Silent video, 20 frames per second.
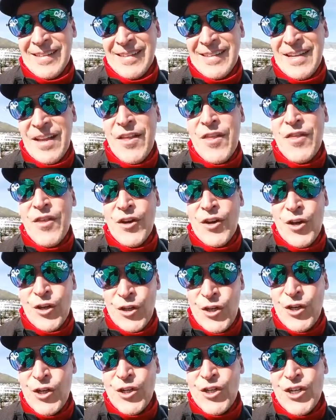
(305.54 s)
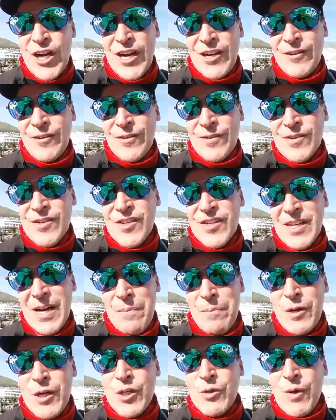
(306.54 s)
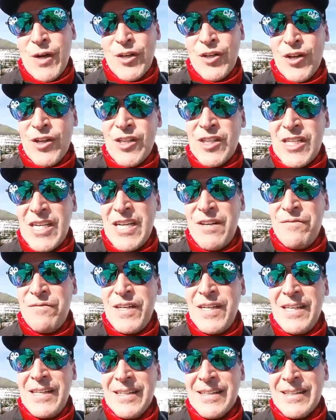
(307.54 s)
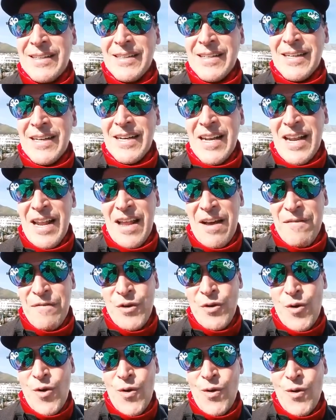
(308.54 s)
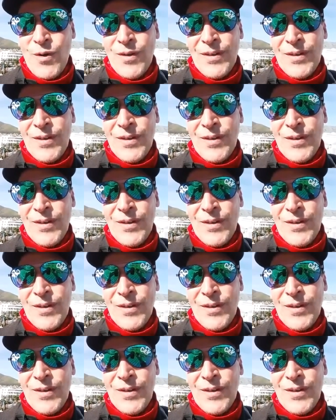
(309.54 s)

The Good News Channel, Celebrities1.tv, Love you all.